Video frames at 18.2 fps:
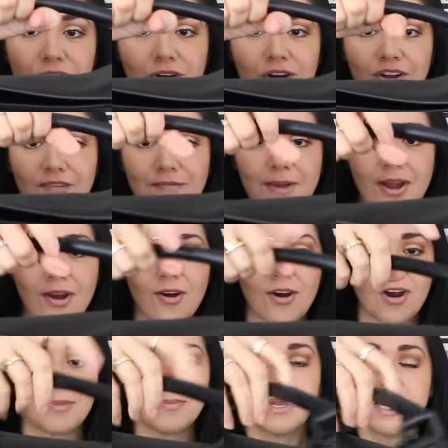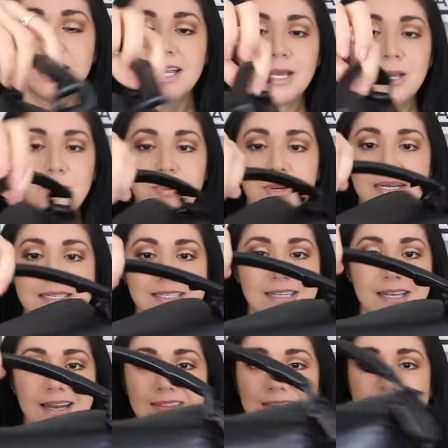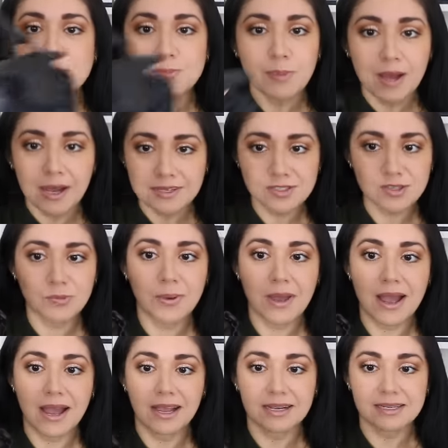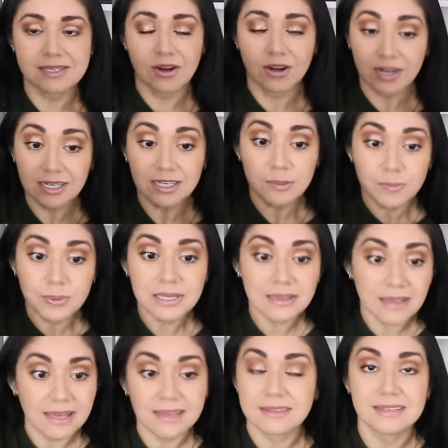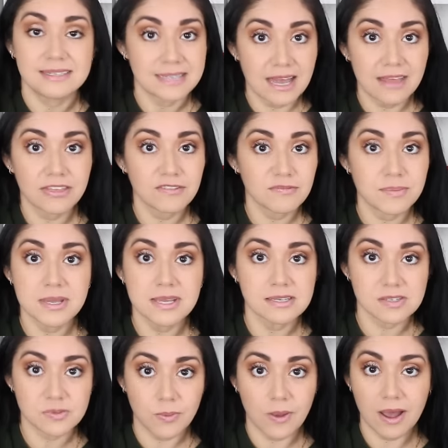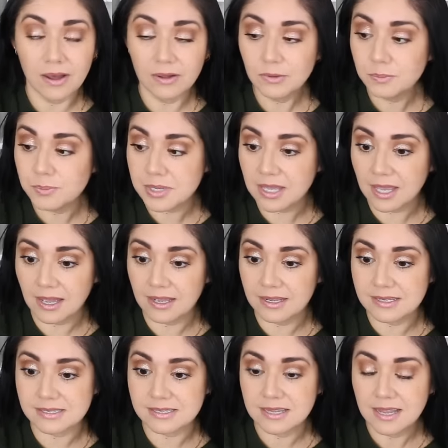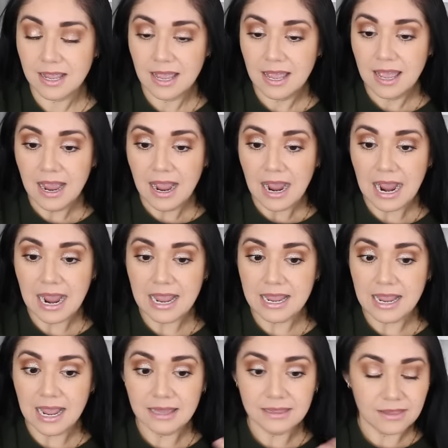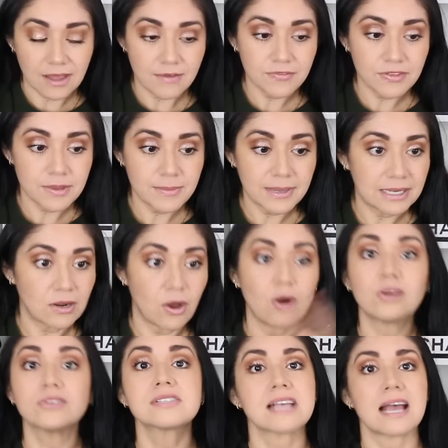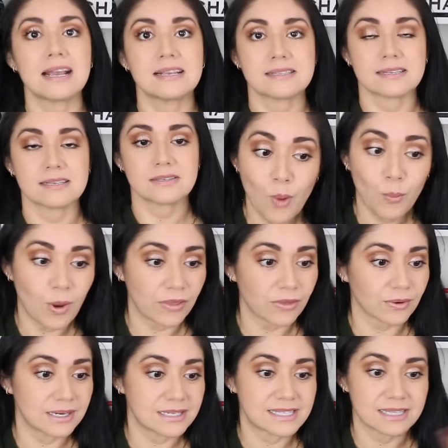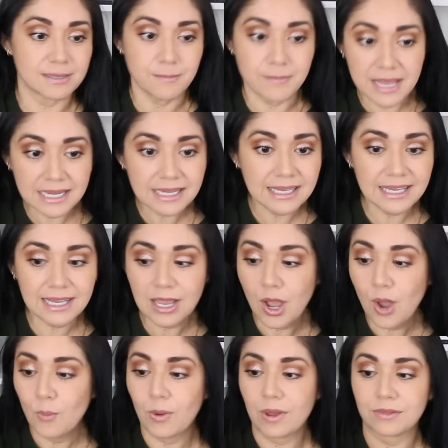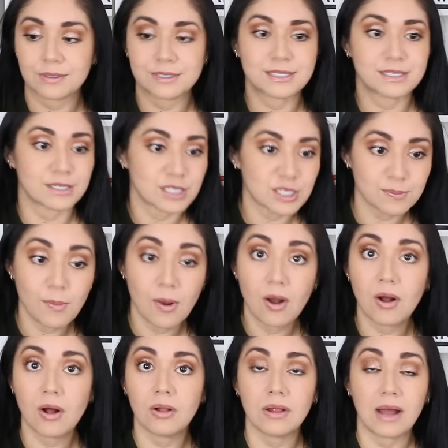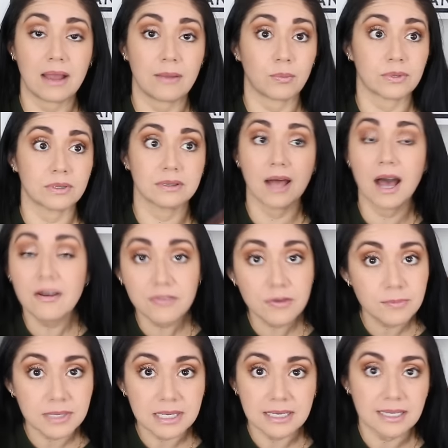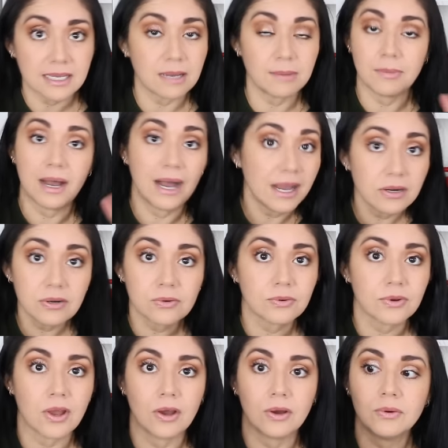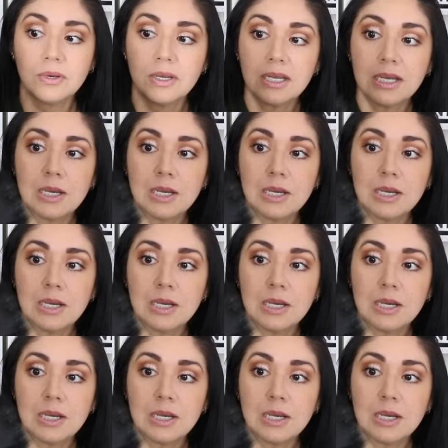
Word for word: crook of my arm. But uh, these puzzle bags are gonna be like the death of me as well because I, I, love them in all sizes, whether it's the mini, whether it's the small, I would love a medium, I don't know,